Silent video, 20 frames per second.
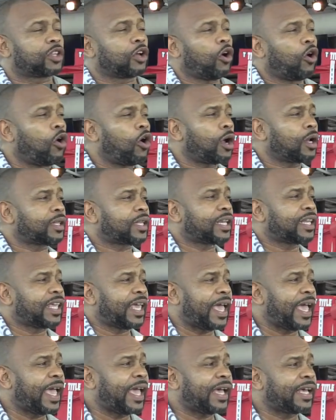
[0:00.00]
the heart that he
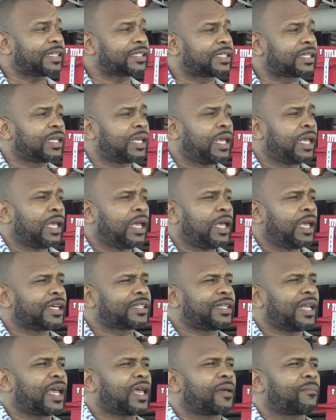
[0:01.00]
has,
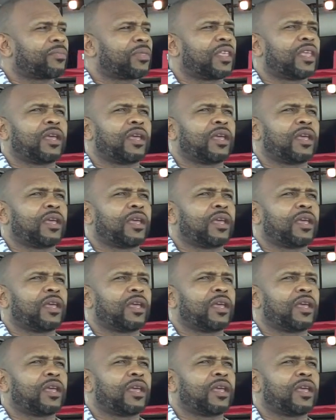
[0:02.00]
it's like